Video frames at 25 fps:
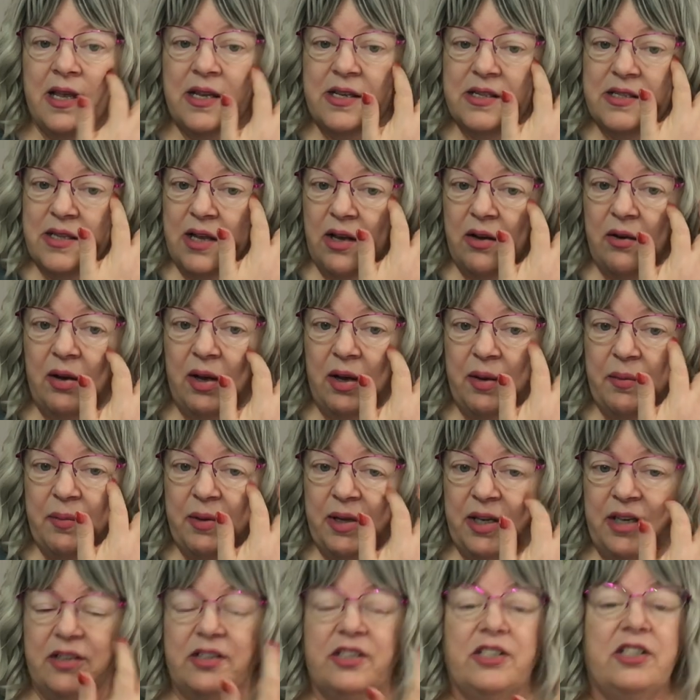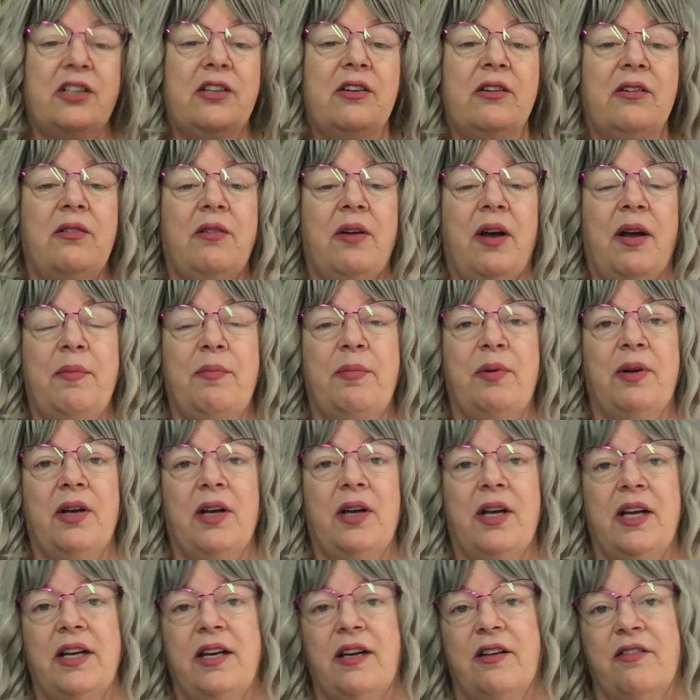So, I mean, she grew up
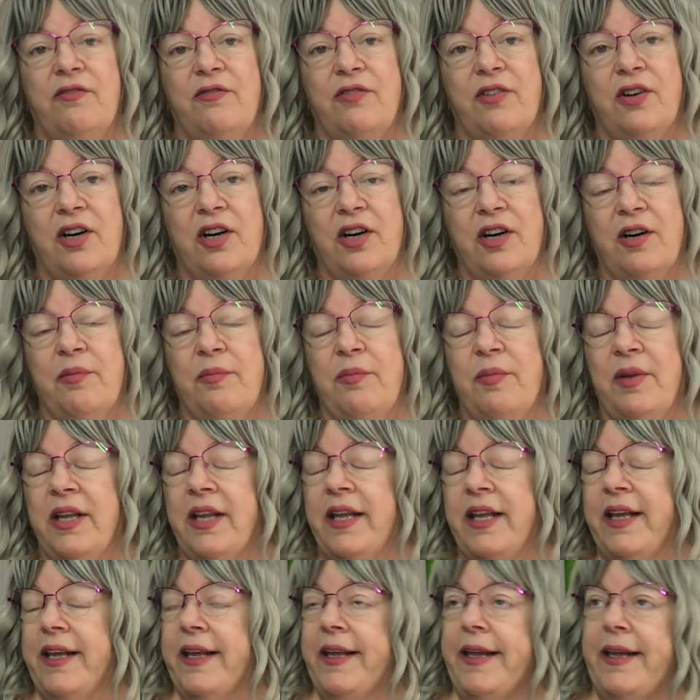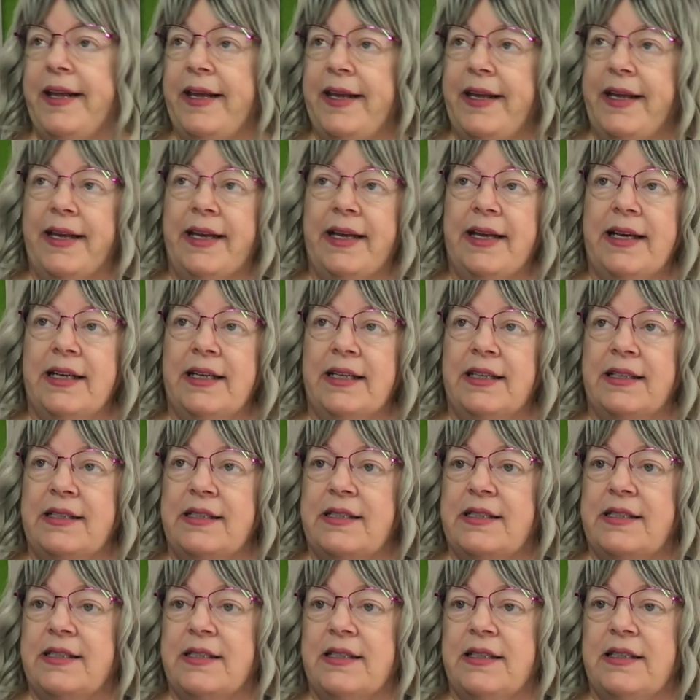on a farm
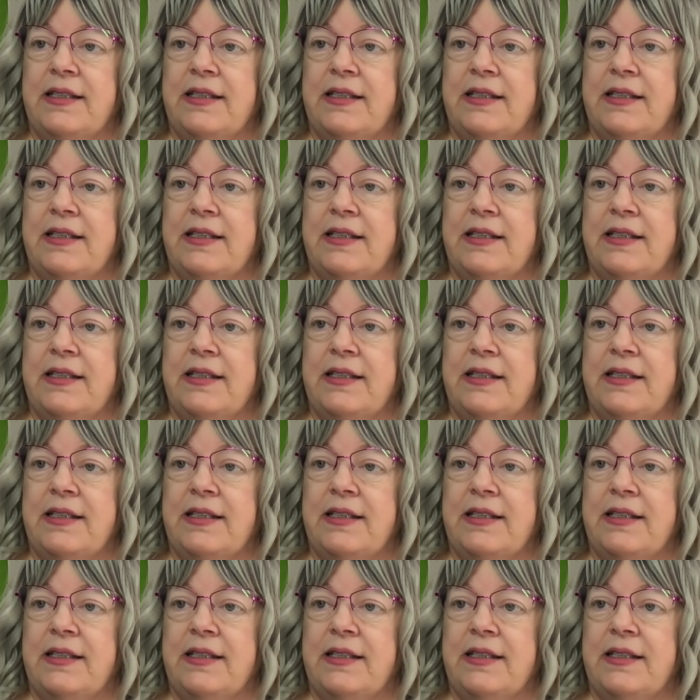and